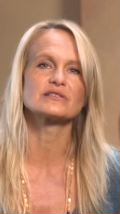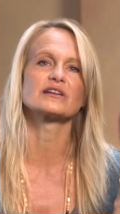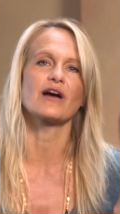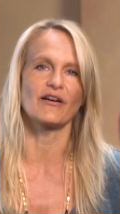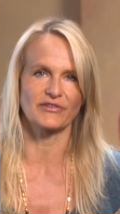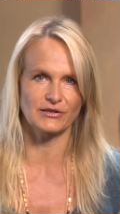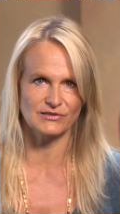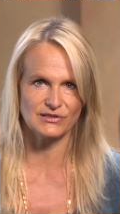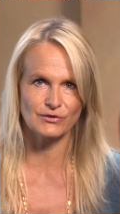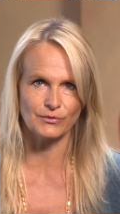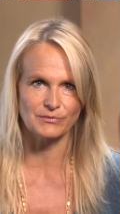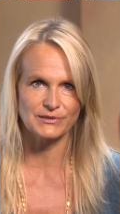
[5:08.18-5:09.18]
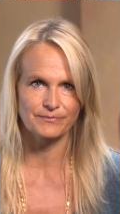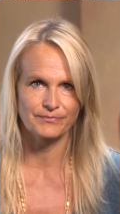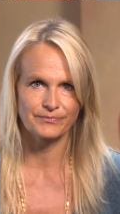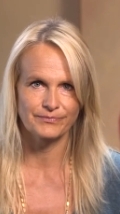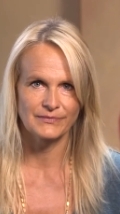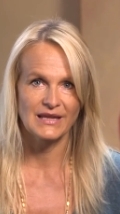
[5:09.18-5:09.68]
to coffee consumed.
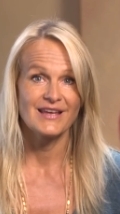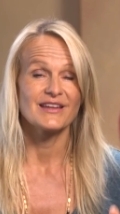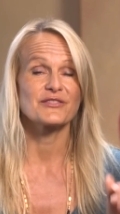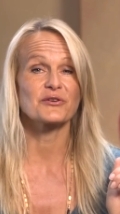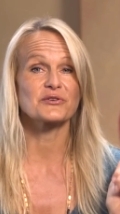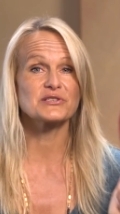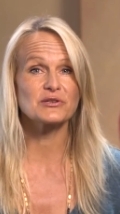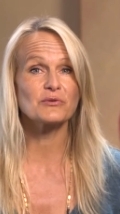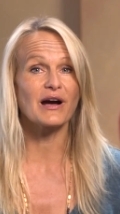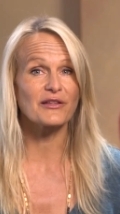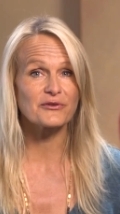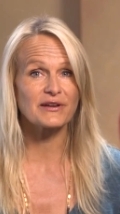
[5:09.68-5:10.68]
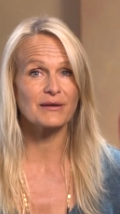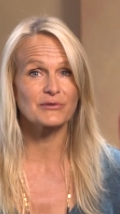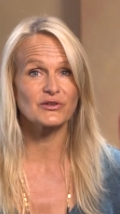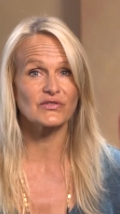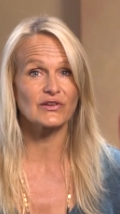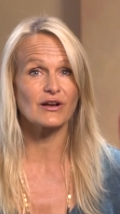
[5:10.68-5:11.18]
There are two other
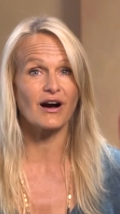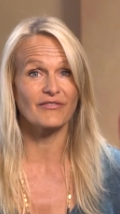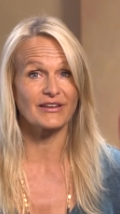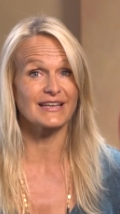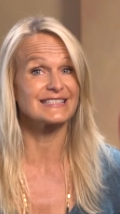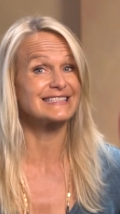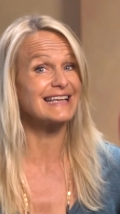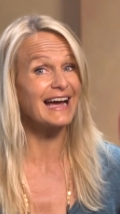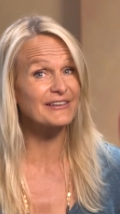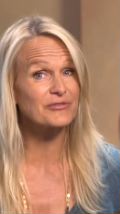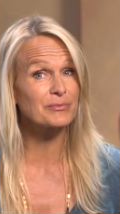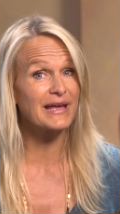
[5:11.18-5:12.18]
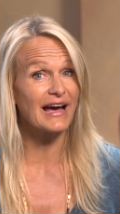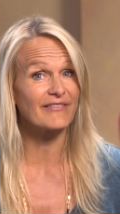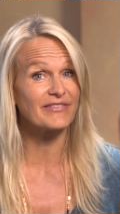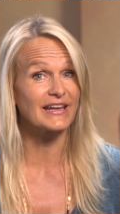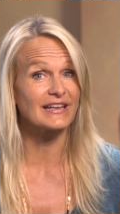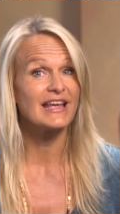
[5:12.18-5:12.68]
chemicals in coffee, aside from
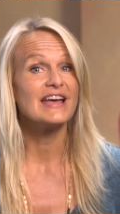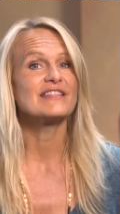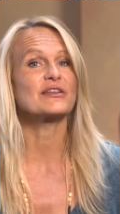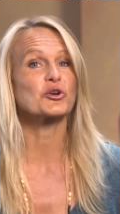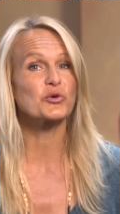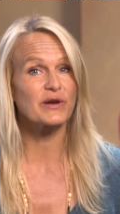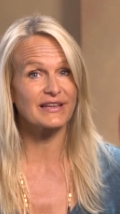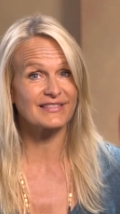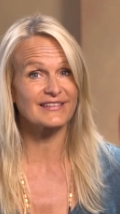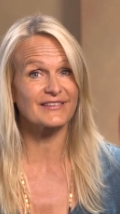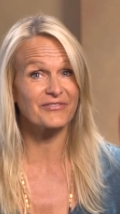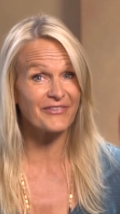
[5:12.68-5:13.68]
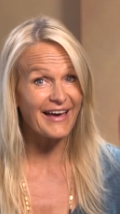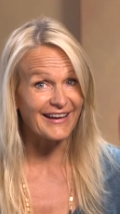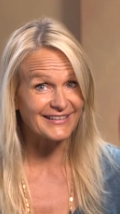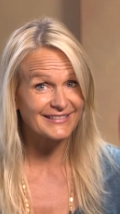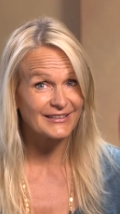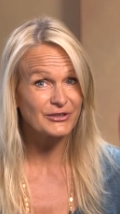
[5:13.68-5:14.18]
caffeine, that create this
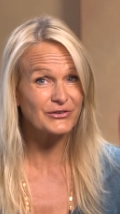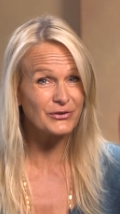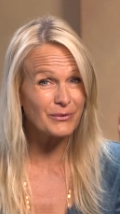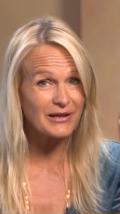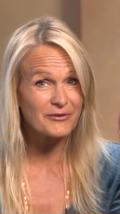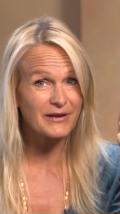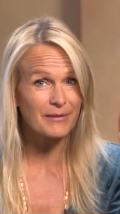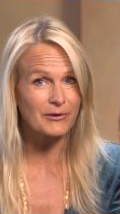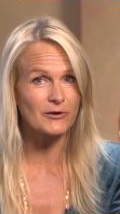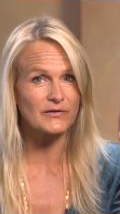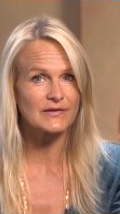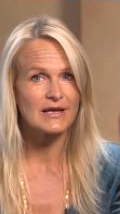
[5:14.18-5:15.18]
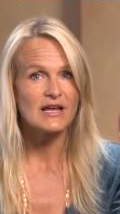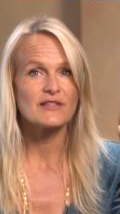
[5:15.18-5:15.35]
effect. Two other chemicals.